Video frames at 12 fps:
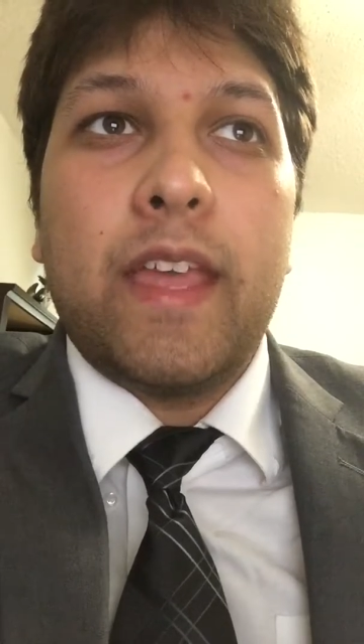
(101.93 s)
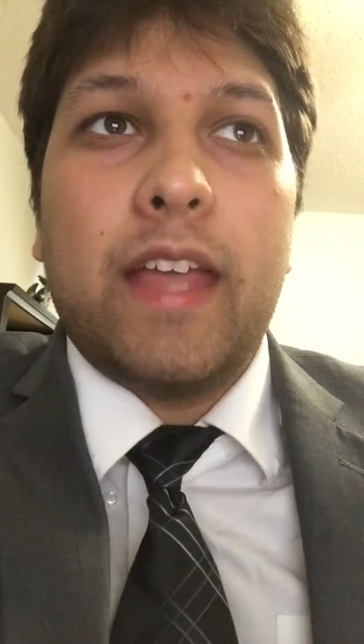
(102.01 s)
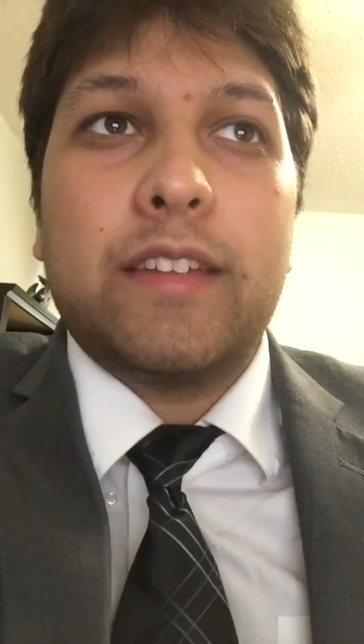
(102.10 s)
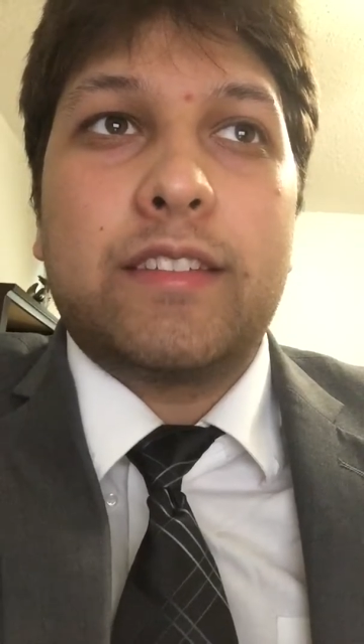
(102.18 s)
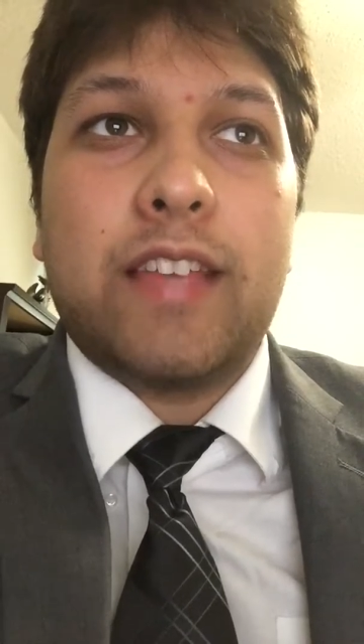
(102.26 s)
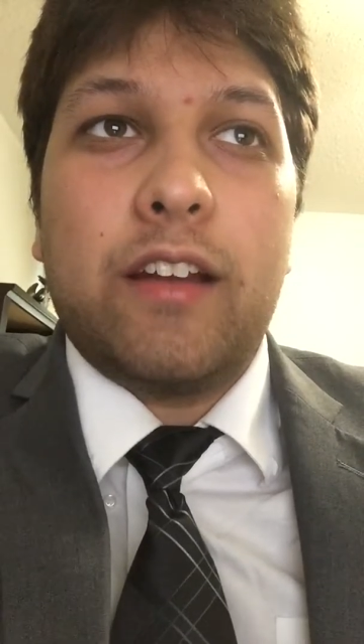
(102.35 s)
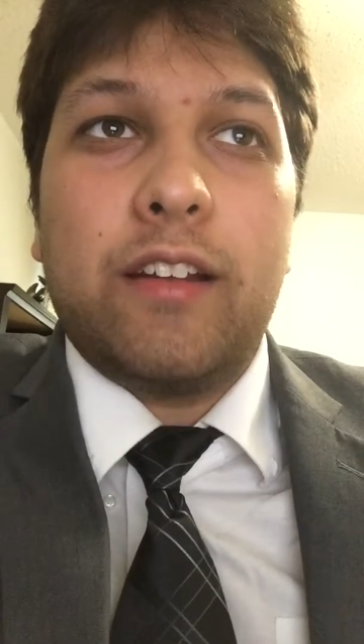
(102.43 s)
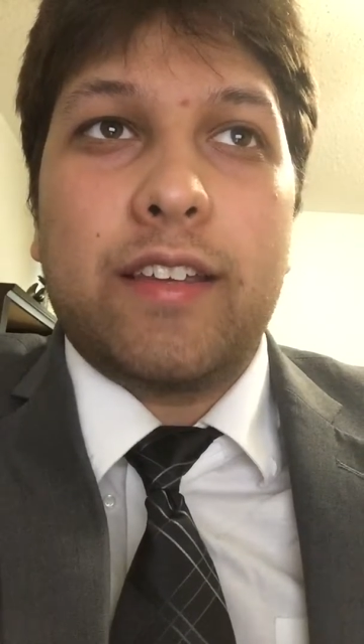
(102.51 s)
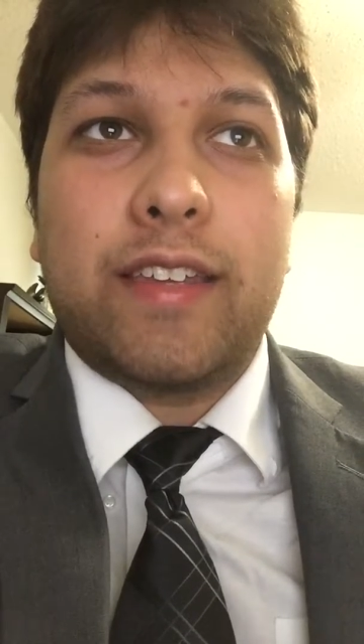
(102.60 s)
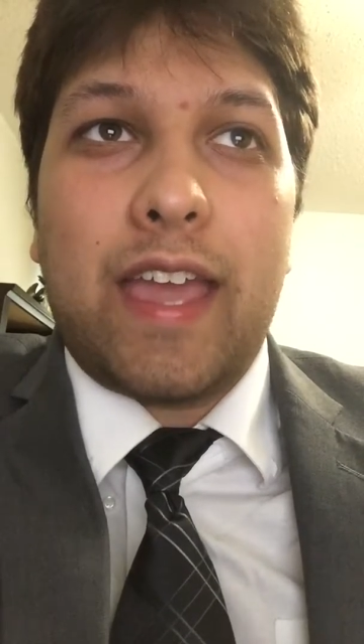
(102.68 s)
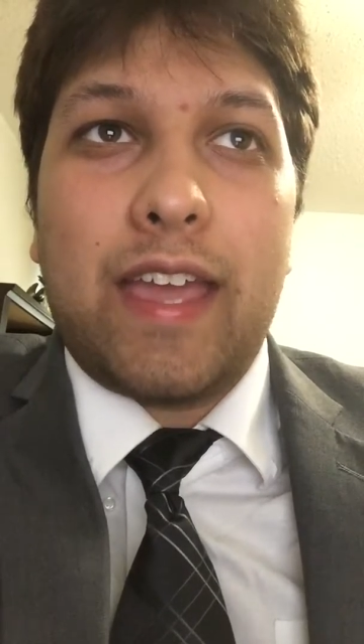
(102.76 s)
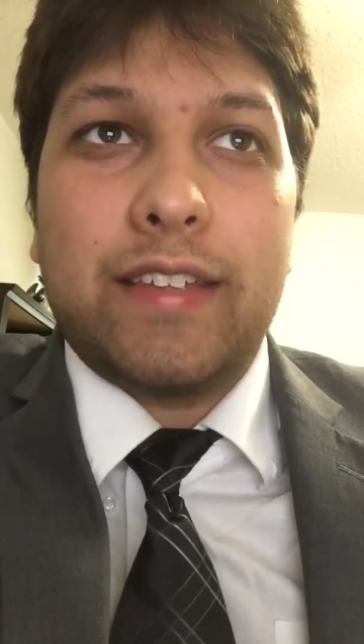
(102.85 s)
In
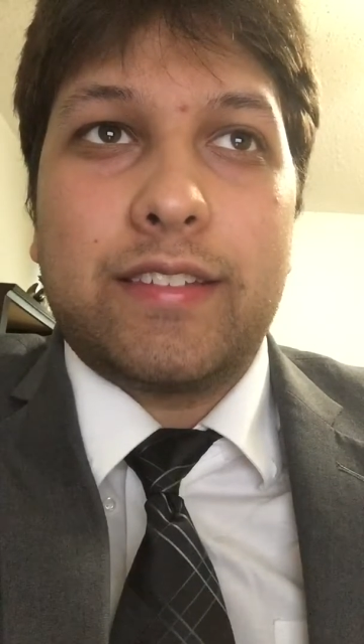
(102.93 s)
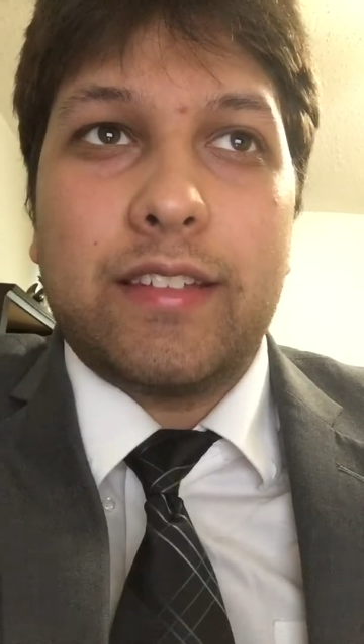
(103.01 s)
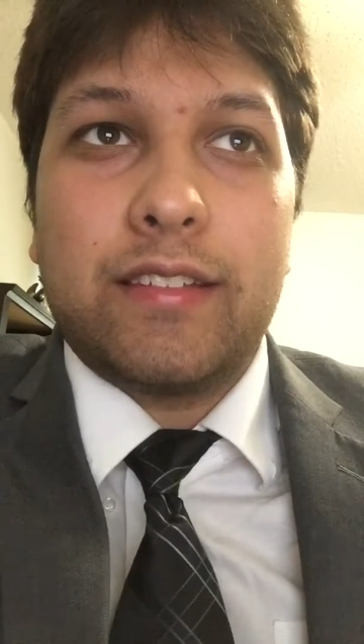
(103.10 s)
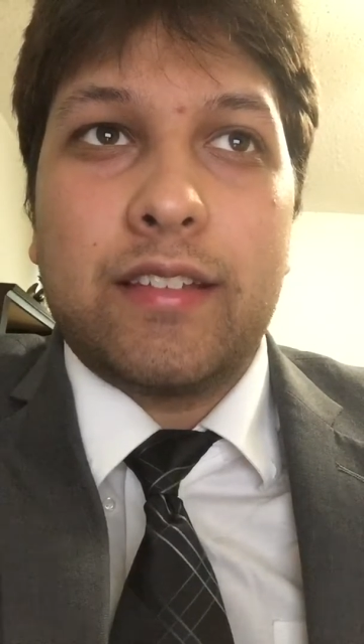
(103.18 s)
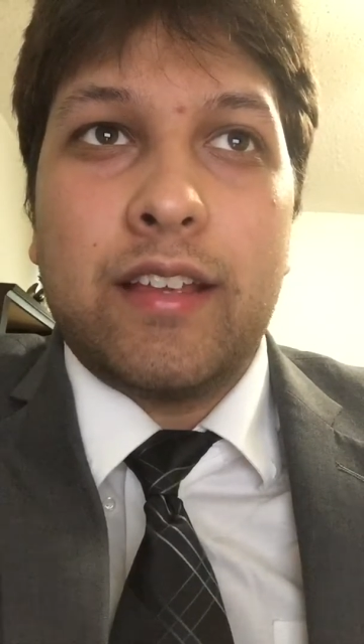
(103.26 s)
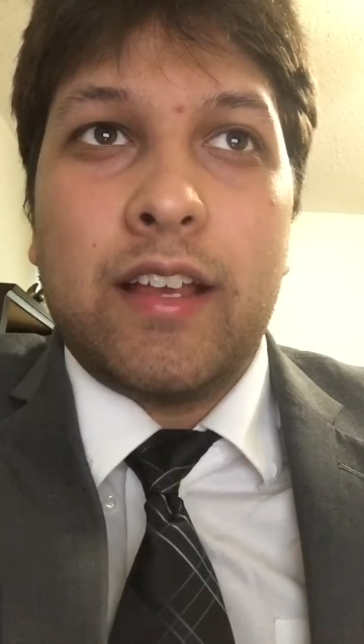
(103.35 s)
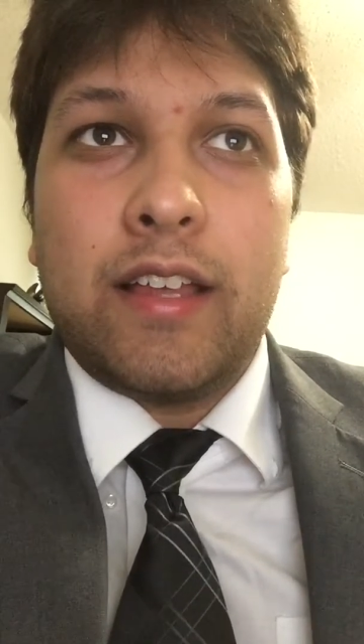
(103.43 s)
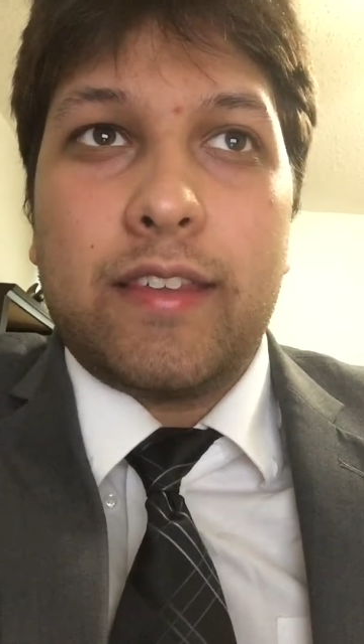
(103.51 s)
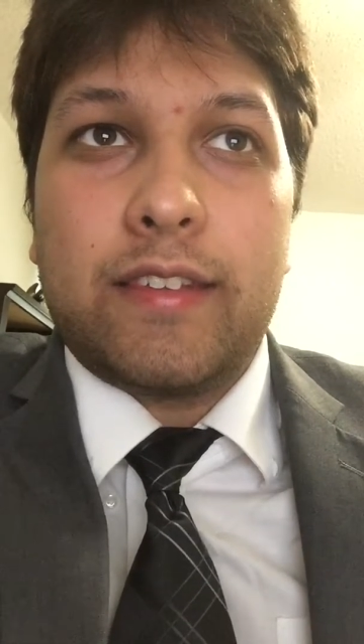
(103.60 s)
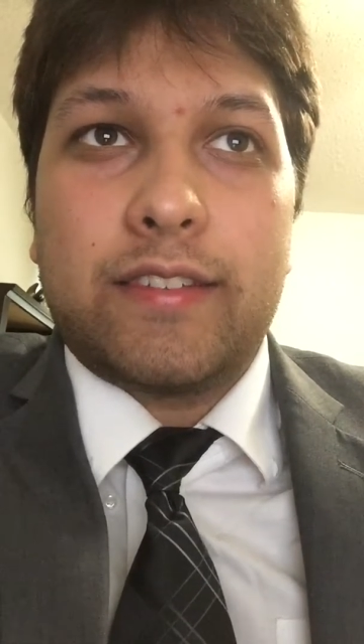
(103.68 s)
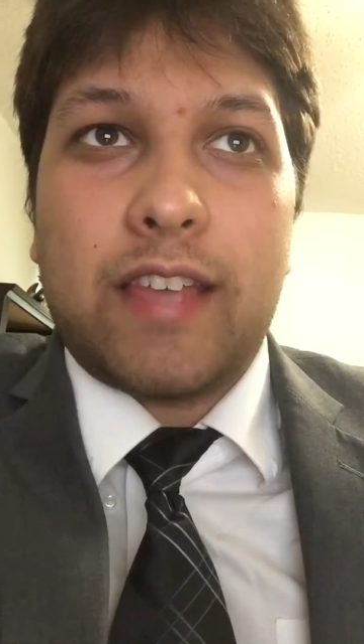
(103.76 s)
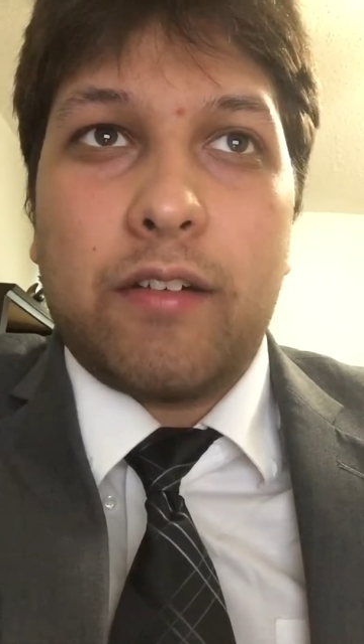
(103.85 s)
certain cases,
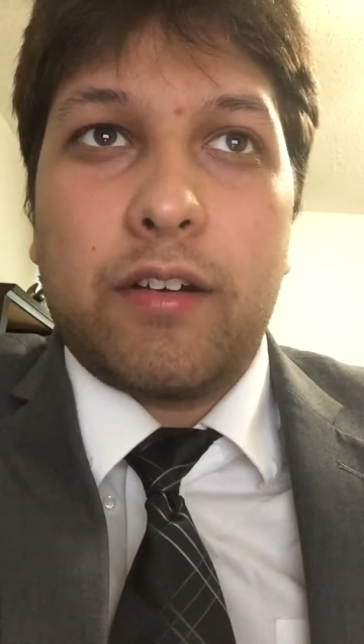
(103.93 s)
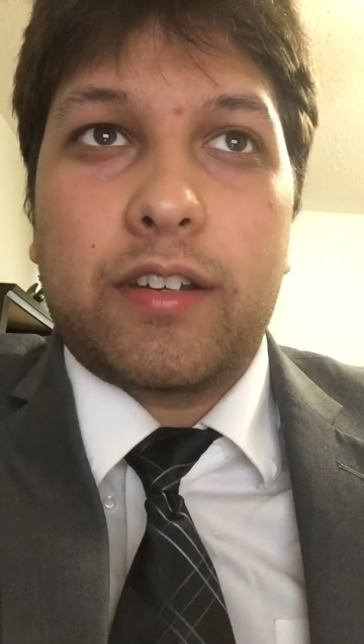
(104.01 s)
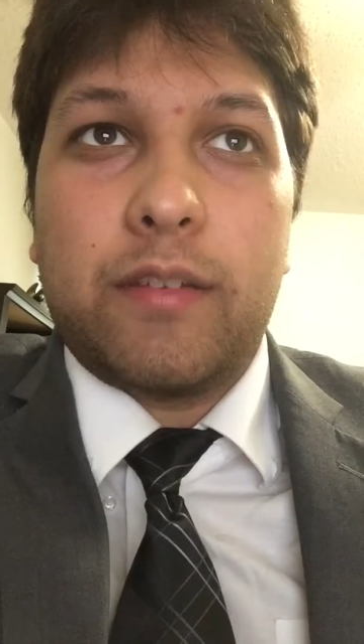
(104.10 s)
the seller